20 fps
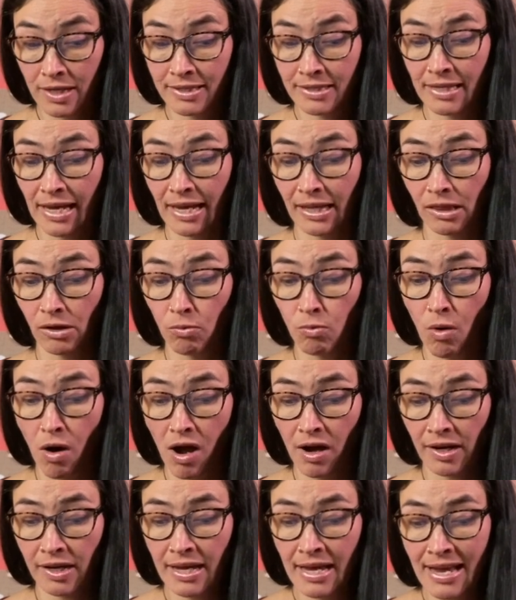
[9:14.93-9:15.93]
sang the
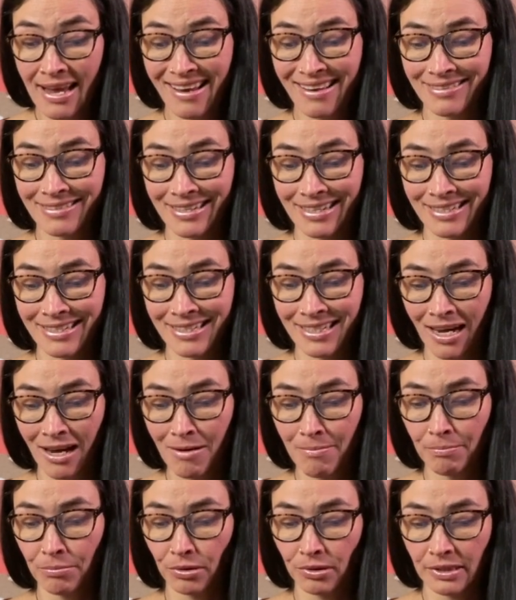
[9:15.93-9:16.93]
wok as it
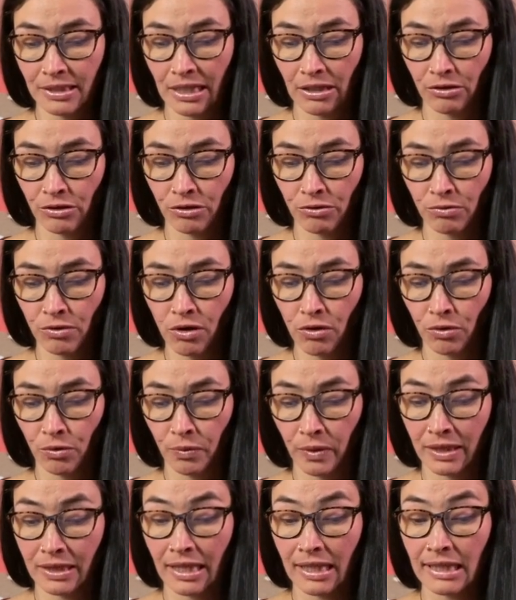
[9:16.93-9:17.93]
tumbled down the road
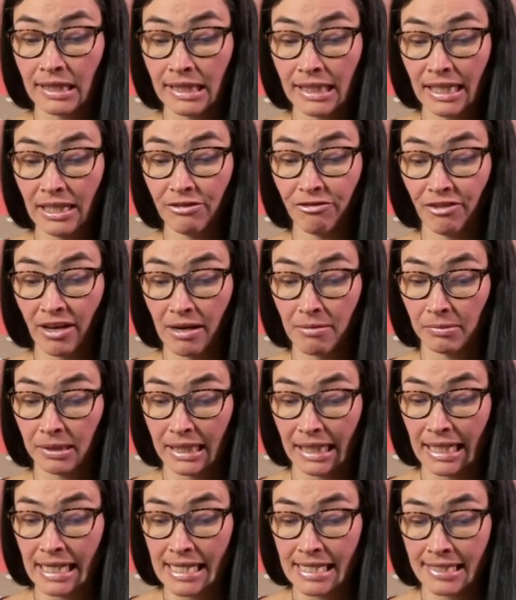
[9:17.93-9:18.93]
with the Li
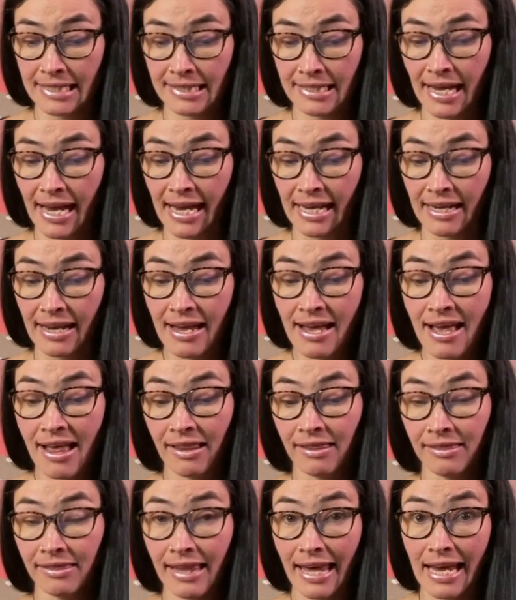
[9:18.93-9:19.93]
family inside,
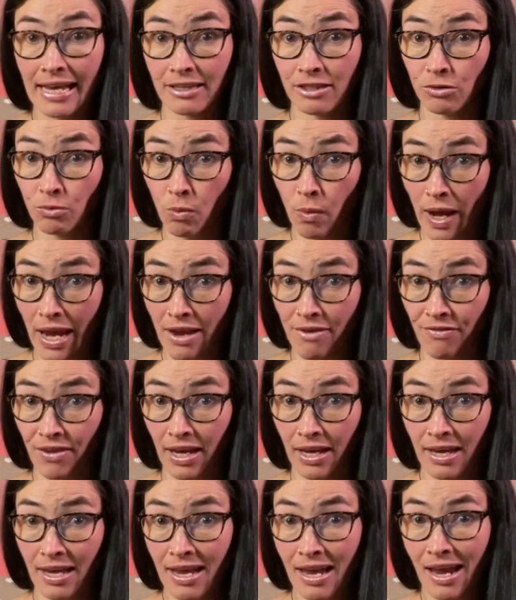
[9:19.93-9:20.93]
legs waving
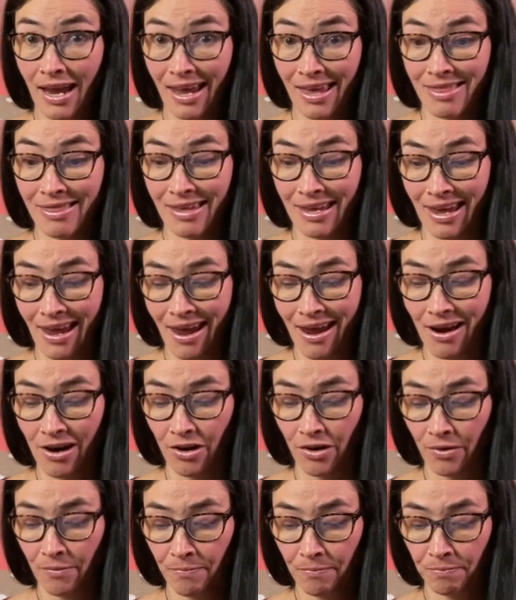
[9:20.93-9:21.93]
in the
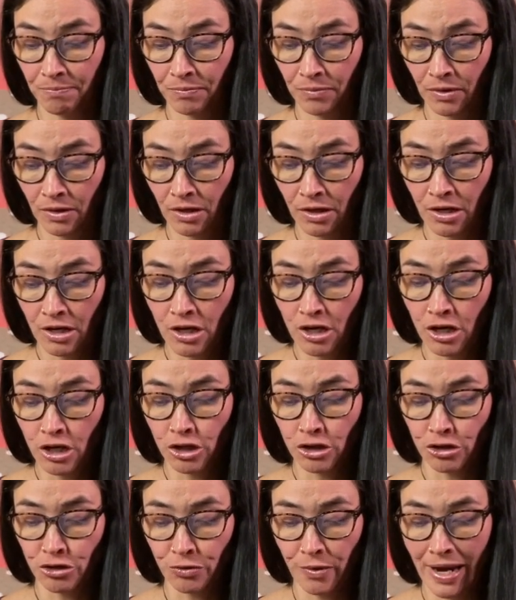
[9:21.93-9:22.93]
air.
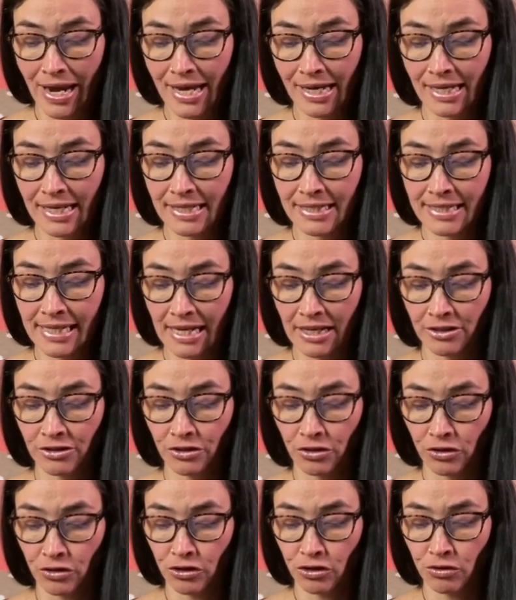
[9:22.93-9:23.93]
Dragon
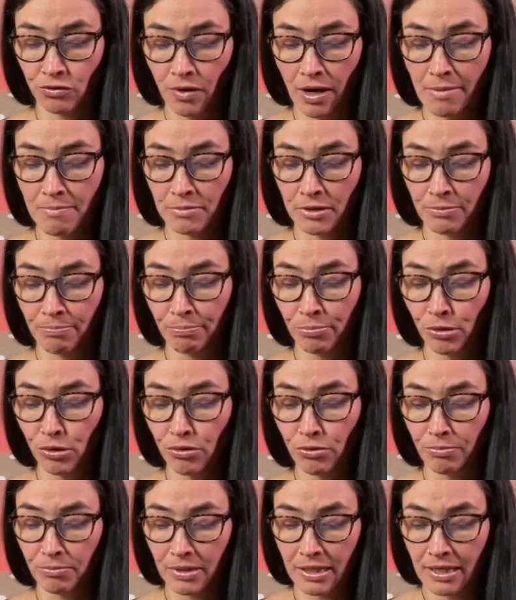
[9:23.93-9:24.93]
dancers' drums
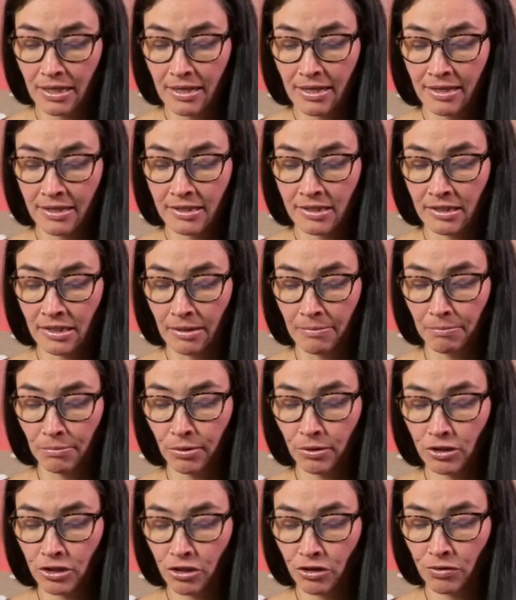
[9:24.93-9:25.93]
boomed,
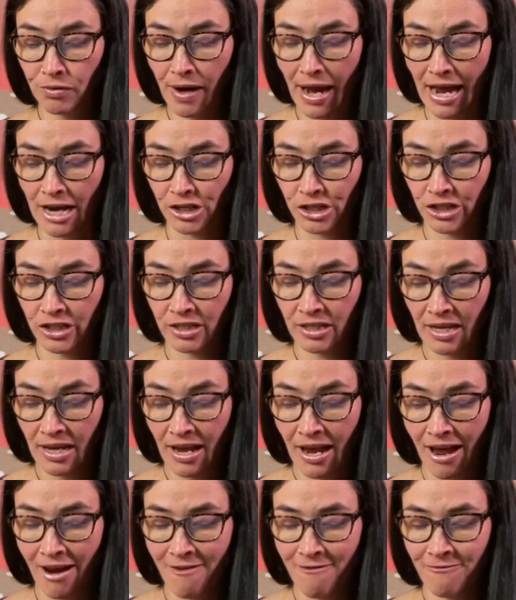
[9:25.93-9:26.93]
cymbals crashed,
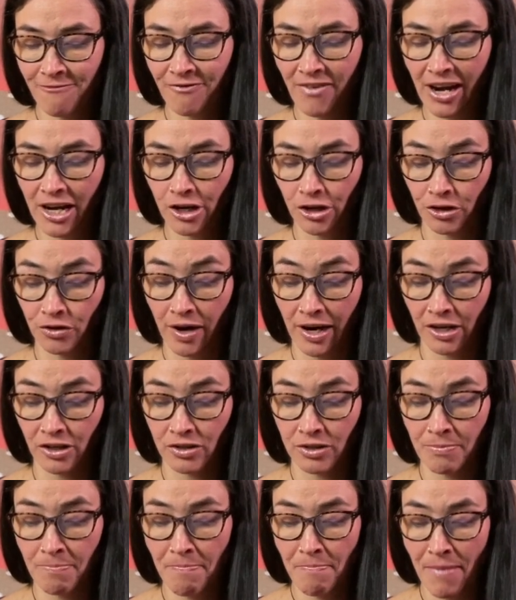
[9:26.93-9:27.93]
and
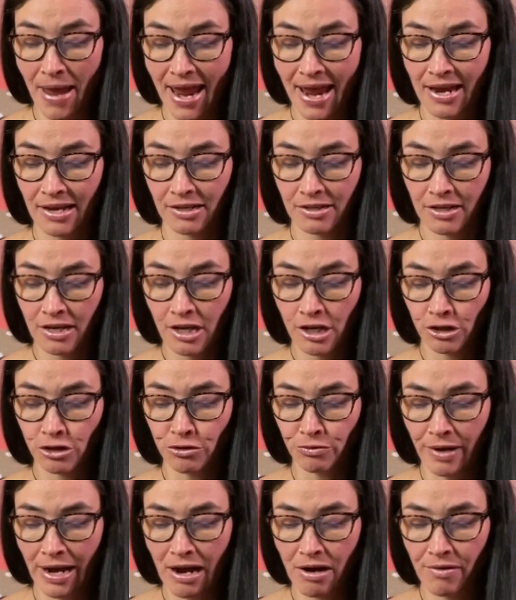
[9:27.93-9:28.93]
firecrackers banged,
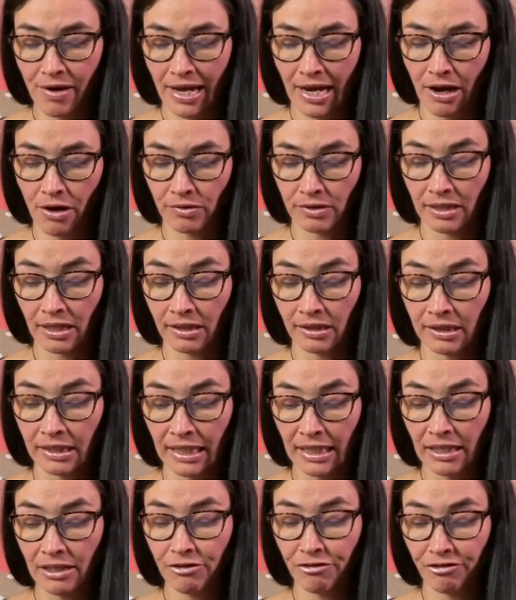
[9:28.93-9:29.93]
drowning out the
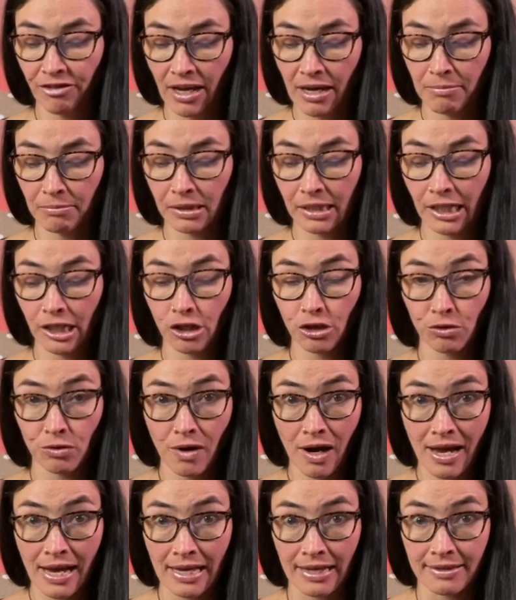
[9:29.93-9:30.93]
Li family
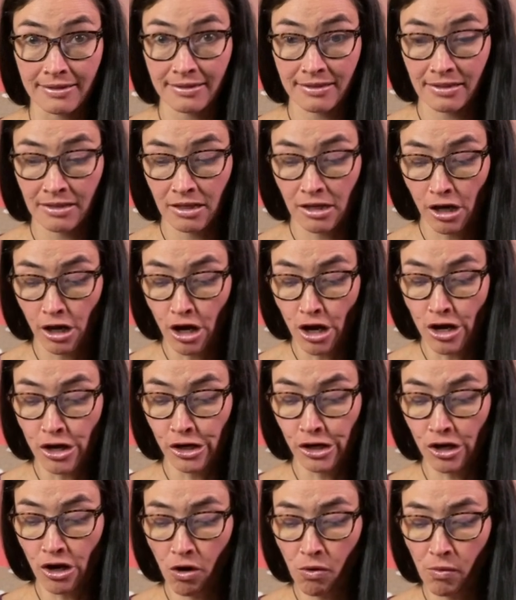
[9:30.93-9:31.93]
cries.
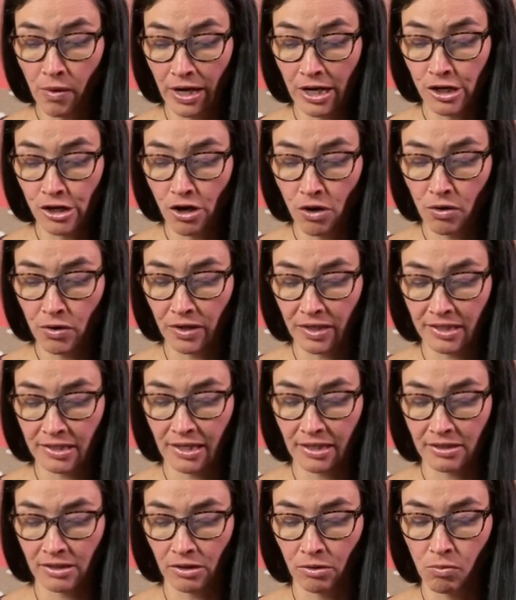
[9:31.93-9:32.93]
No one noticed
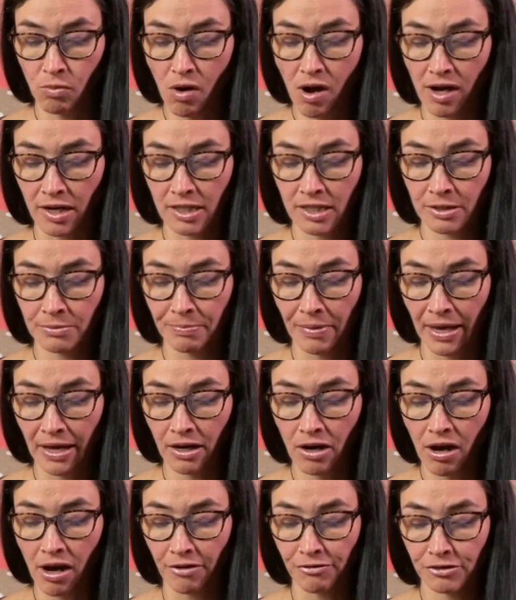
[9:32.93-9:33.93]
as the wok sped
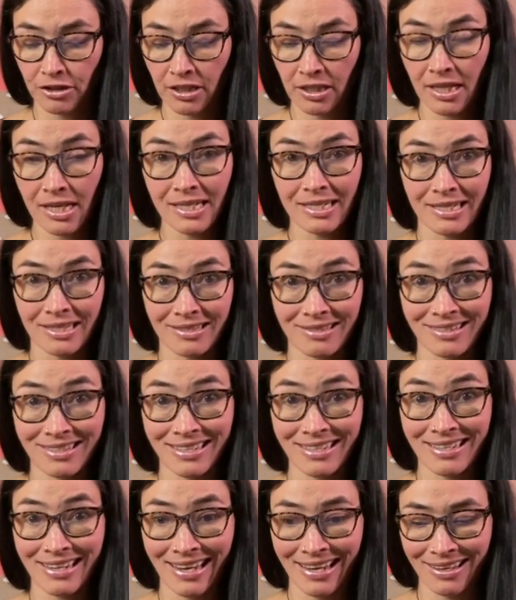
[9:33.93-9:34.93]
off to the
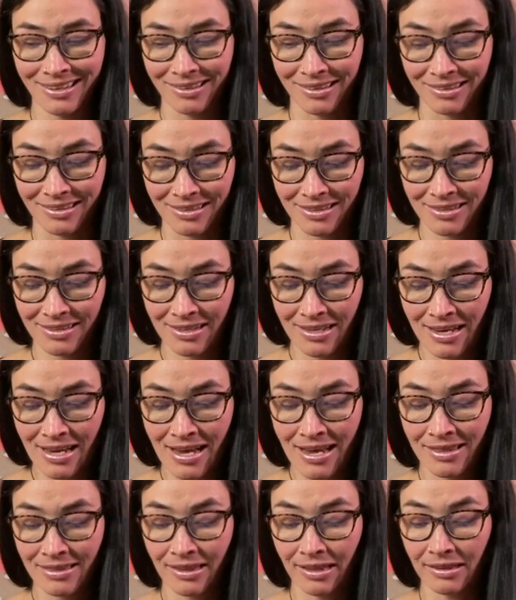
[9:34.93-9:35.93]
distant hills.
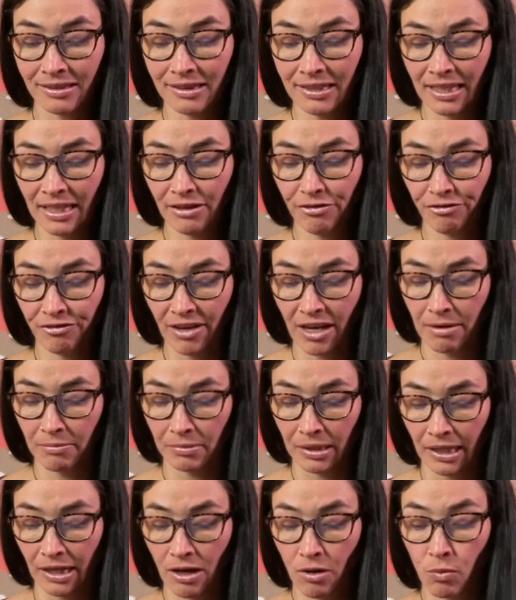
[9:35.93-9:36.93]
The Li
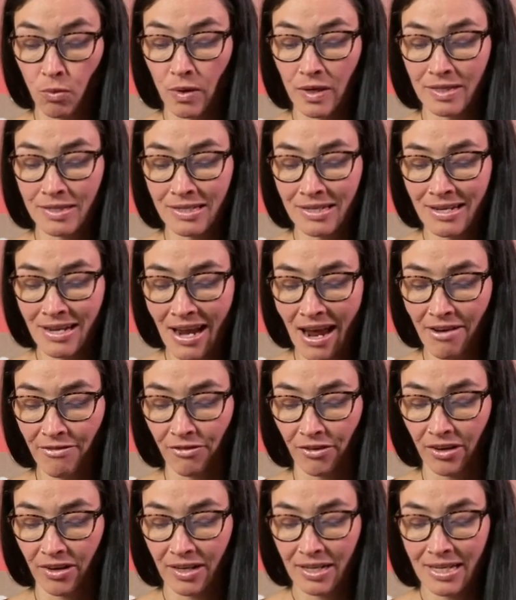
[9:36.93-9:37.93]
family was
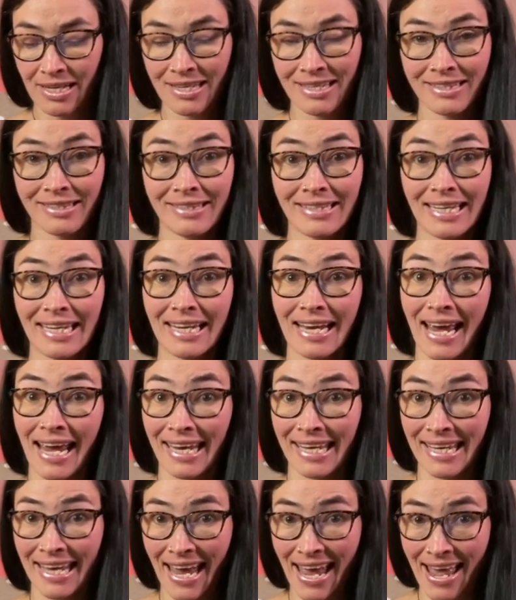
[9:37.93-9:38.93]
never seen
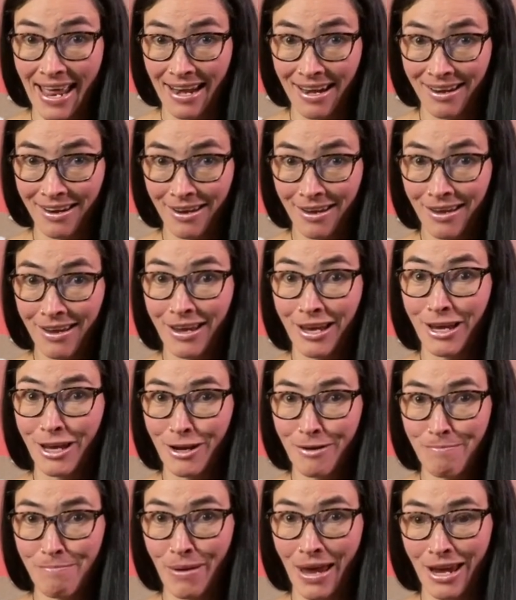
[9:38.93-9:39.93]
again
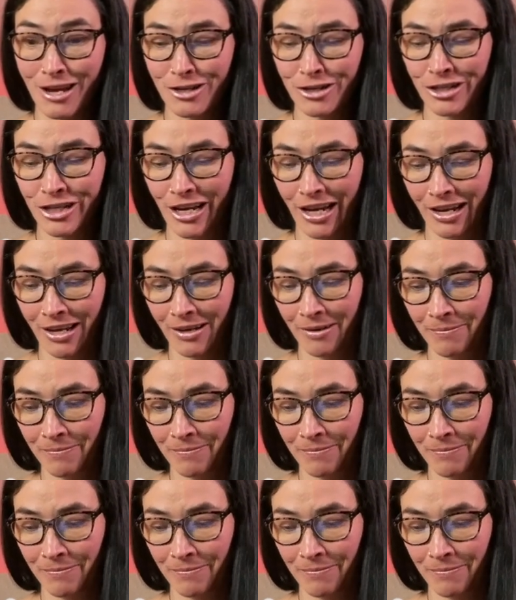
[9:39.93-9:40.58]
in Beijing.